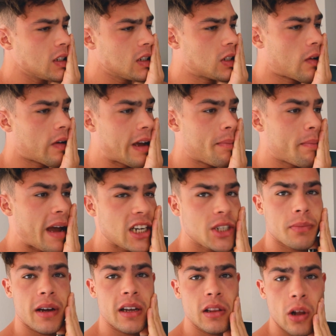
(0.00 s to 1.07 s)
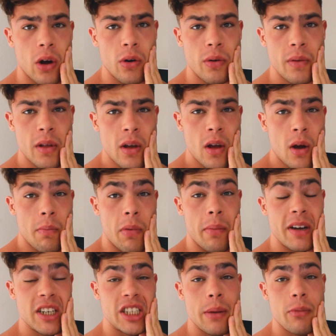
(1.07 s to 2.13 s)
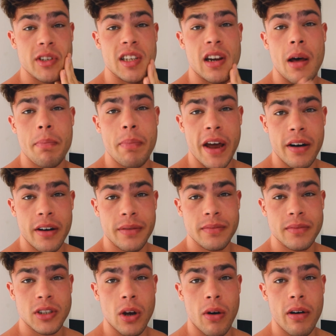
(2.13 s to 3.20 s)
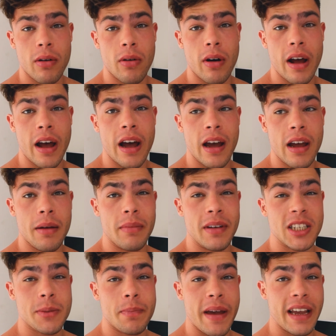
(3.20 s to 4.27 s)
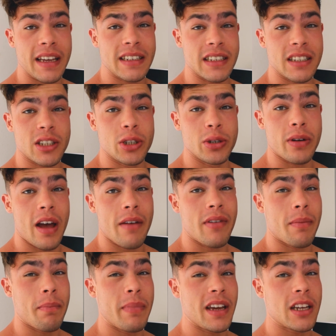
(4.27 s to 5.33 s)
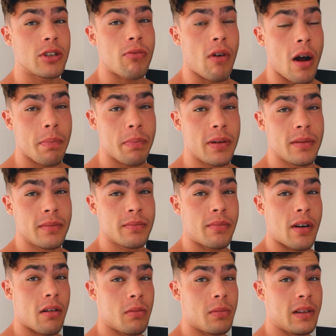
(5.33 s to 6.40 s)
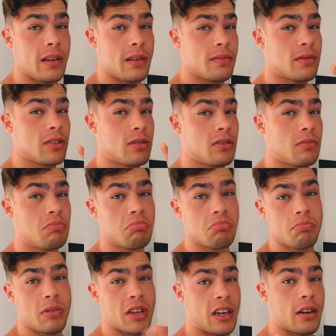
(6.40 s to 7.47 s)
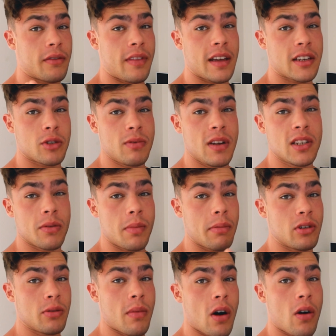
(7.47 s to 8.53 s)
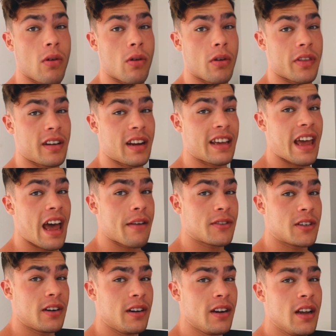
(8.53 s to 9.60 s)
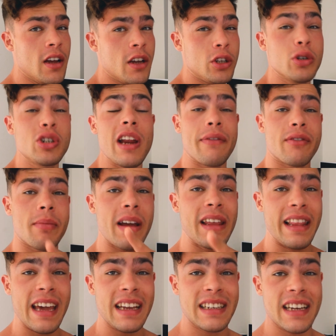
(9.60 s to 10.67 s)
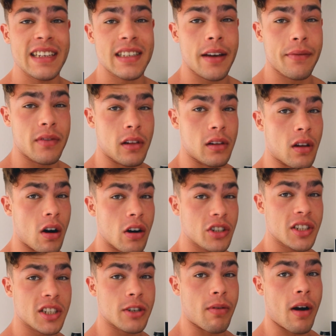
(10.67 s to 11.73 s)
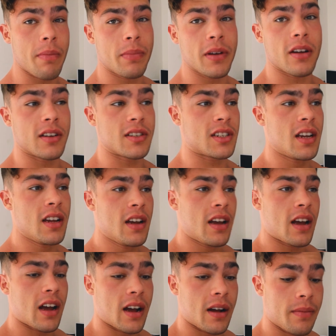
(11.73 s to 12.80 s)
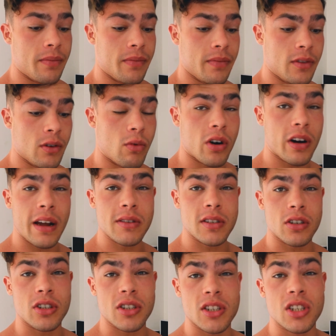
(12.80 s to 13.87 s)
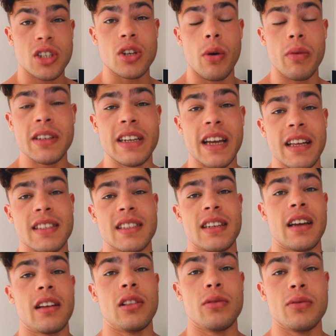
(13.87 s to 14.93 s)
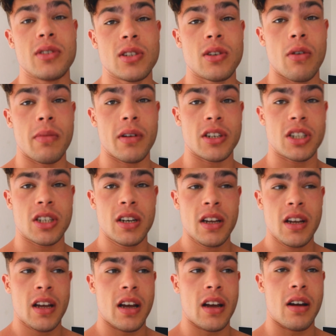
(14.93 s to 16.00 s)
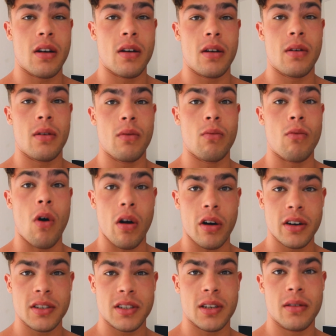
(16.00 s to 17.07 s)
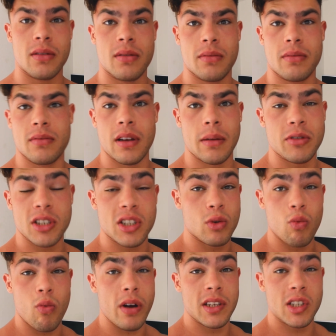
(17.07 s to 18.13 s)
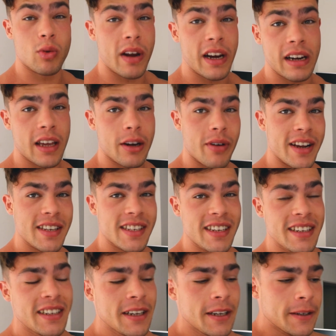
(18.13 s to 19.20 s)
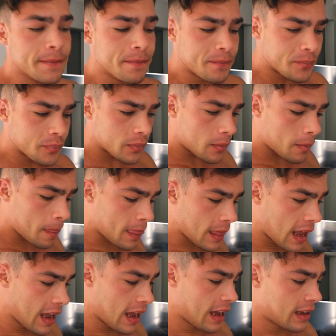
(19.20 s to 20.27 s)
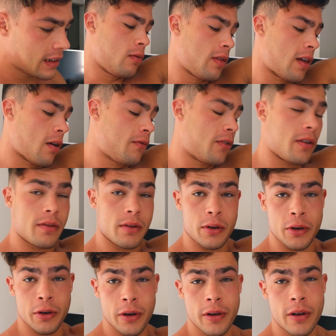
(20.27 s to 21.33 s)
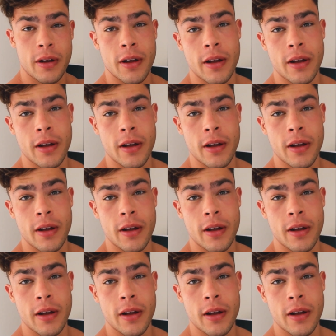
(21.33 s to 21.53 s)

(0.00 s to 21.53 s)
So I matched my low, but my shape was a lot better, so I'm expecting to have a big drop probably beginning of next week, so maybe tomorrow or the day after. Usually after my leg days I have the largest drop, because the workouts are just so intense and I lose so much water, so I'm just sweating like crazy. And without further ado,